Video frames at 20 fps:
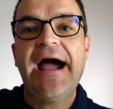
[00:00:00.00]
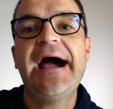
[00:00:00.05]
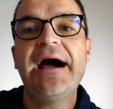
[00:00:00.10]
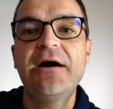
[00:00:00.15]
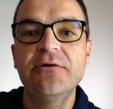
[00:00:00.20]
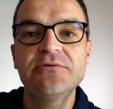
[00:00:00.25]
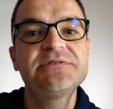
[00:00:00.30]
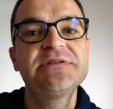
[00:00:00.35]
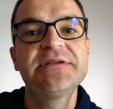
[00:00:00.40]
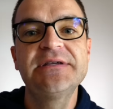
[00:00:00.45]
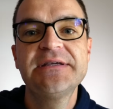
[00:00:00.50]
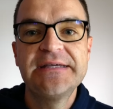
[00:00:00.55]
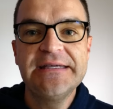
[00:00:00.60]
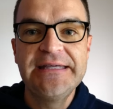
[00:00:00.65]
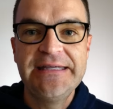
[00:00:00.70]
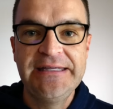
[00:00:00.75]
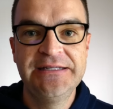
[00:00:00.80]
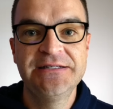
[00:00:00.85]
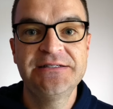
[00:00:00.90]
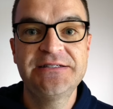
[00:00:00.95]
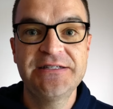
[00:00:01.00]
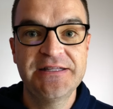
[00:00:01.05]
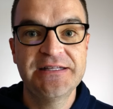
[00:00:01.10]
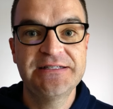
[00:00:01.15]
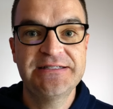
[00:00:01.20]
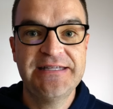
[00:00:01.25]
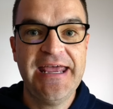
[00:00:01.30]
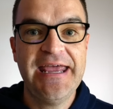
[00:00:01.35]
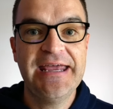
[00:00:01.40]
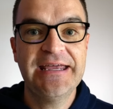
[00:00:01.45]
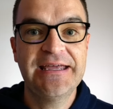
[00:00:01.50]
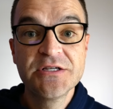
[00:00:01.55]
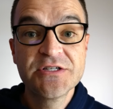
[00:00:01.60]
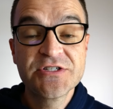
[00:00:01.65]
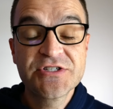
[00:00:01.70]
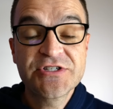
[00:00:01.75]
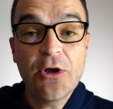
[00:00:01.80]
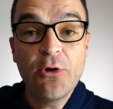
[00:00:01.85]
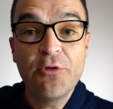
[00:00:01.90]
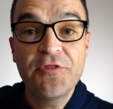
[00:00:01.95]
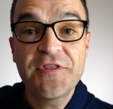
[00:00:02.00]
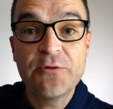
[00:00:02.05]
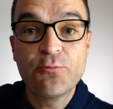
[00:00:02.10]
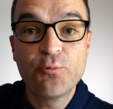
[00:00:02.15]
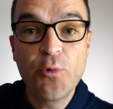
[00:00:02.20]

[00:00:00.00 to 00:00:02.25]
out into the tank. So the